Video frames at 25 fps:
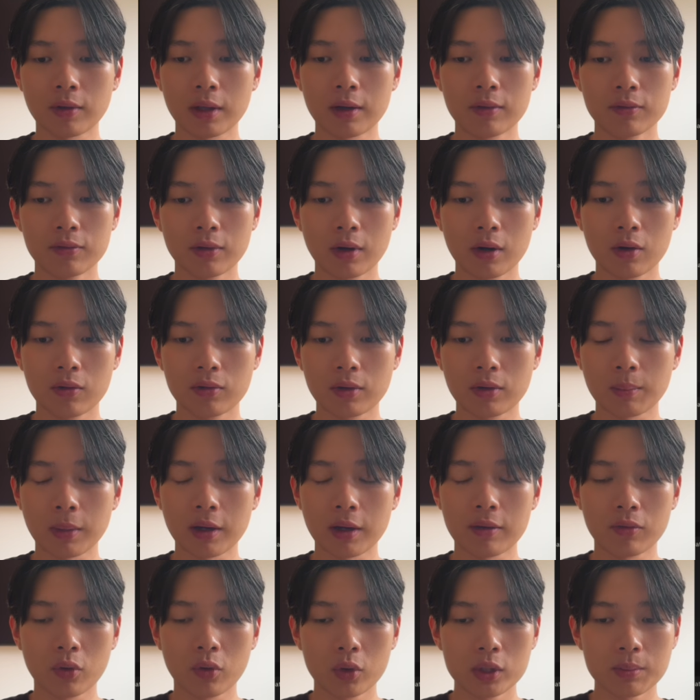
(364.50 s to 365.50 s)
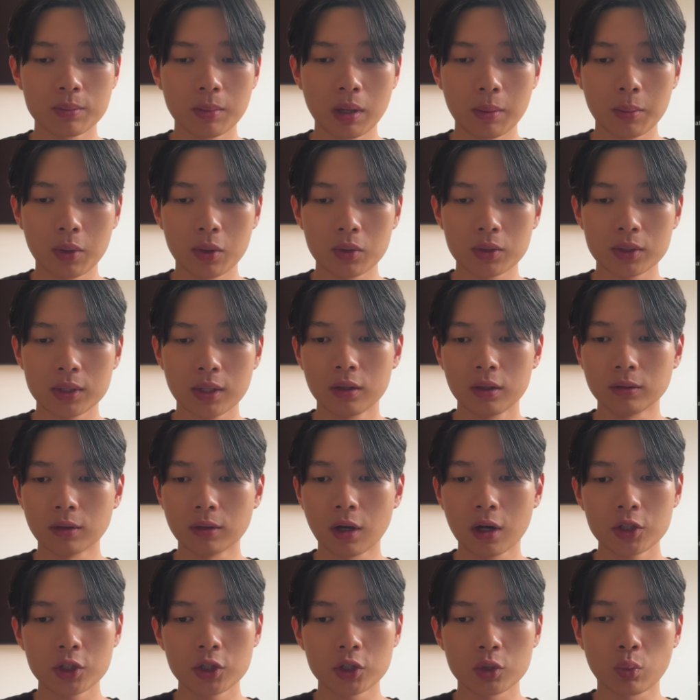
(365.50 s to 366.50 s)
info from my voice memos,
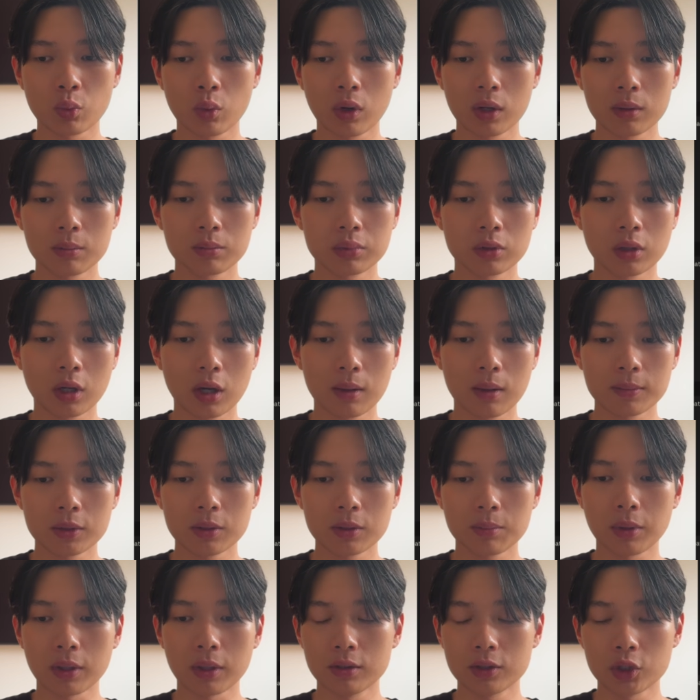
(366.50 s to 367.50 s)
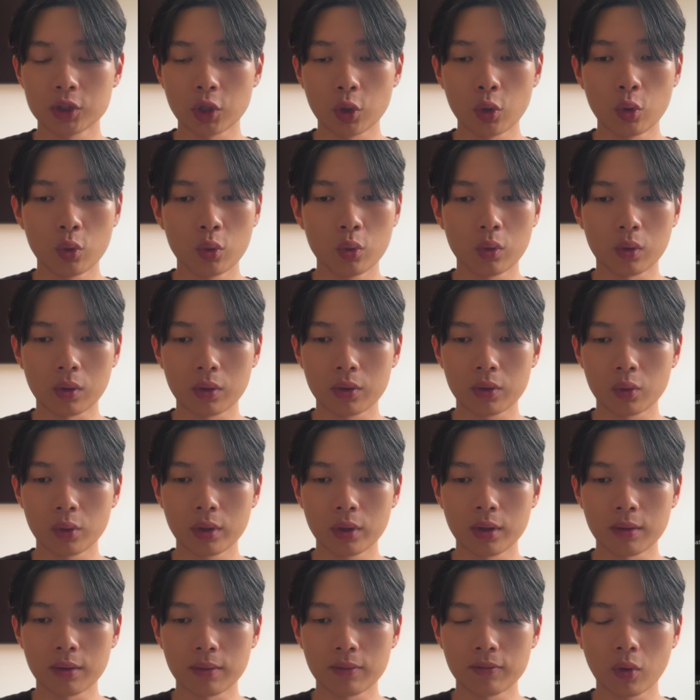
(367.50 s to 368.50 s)
not just one prompt, but 2 or
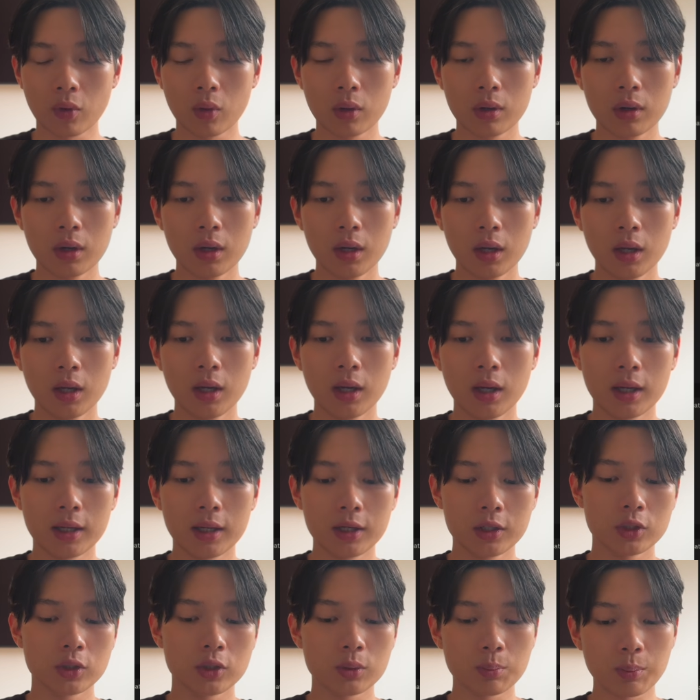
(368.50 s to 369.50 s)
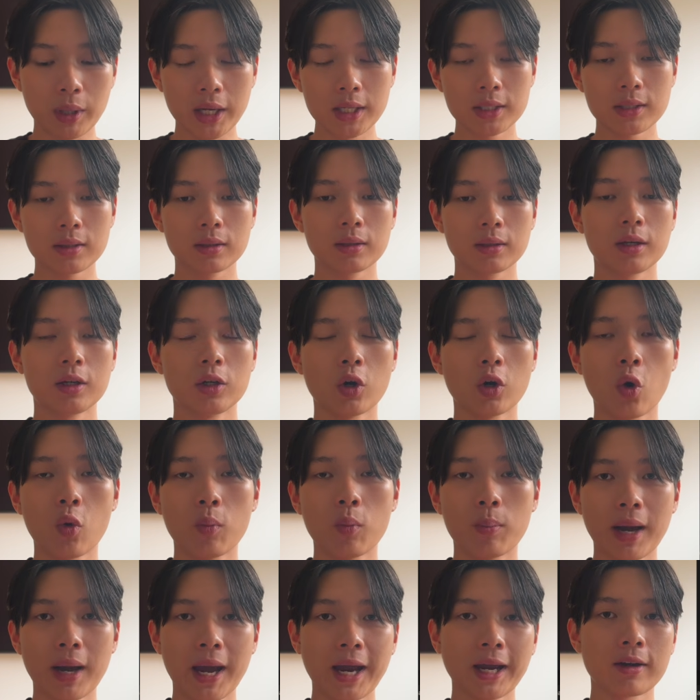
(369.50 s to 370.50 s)
3 and 4. And I just basically go
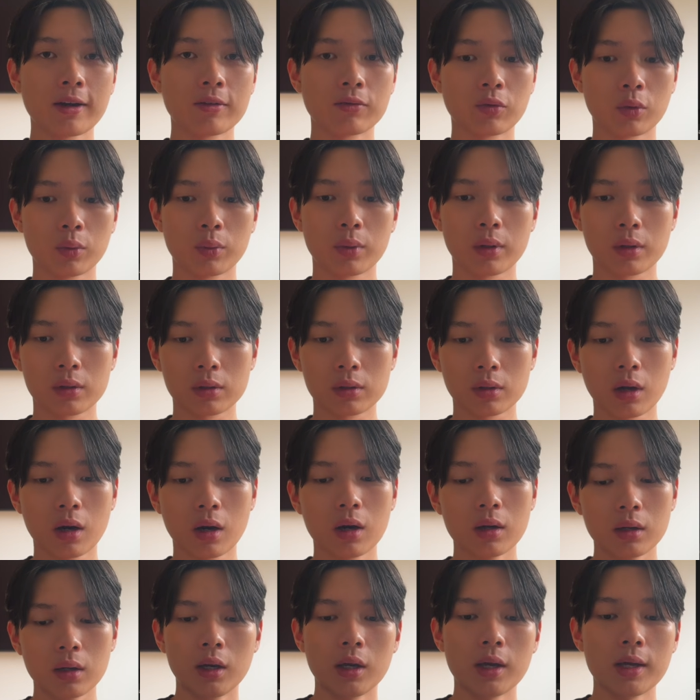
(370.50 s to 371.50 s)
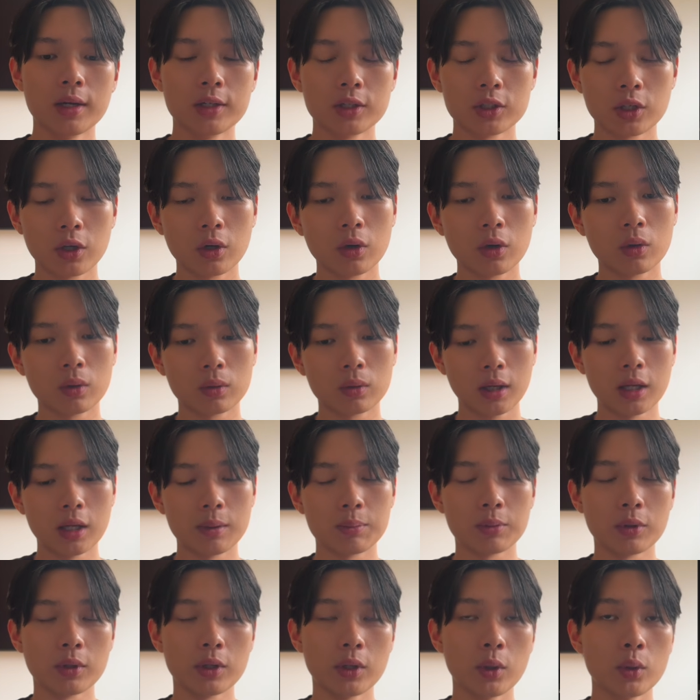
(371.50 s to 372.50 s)
back and forth with Claude until it
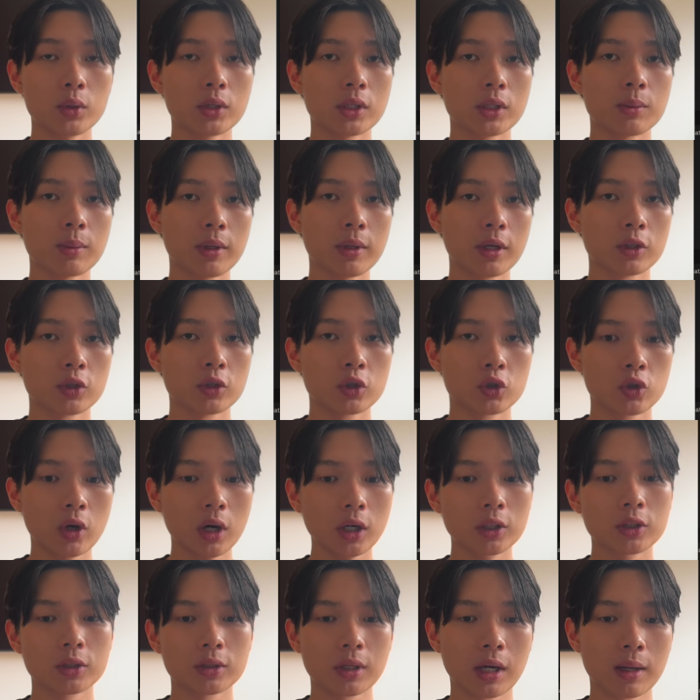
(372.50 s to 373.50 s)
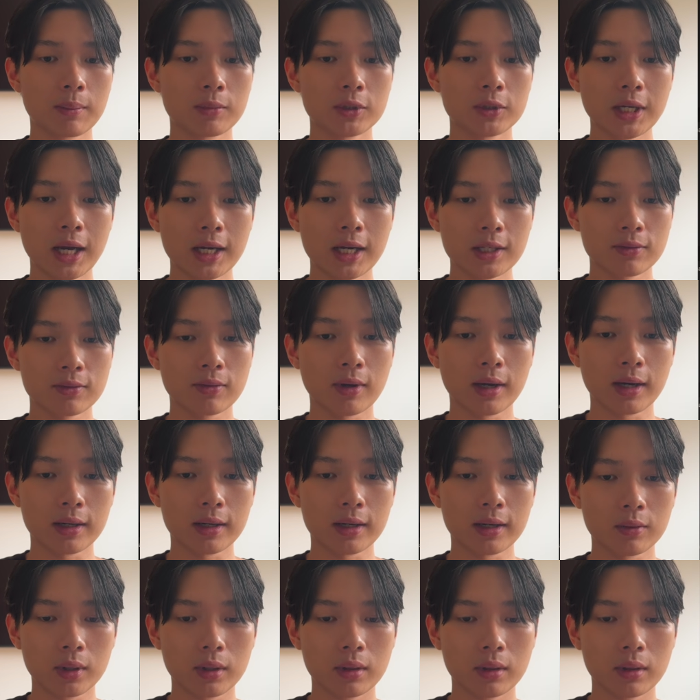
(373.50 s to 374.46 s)
produces me a structure that I'm satisfied with.